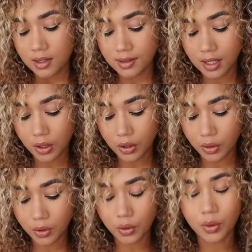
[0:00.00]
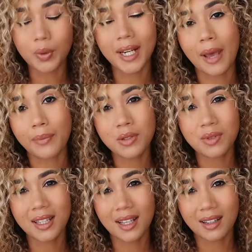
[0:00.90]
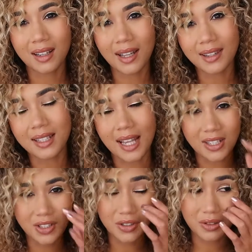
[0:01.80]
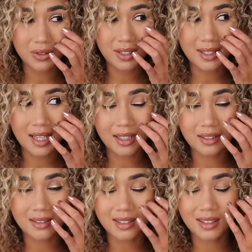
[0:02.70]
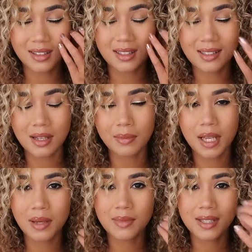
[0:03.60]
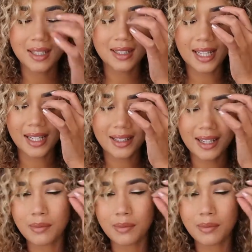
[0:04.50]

So what happens with like other lash glues is that sometimes it like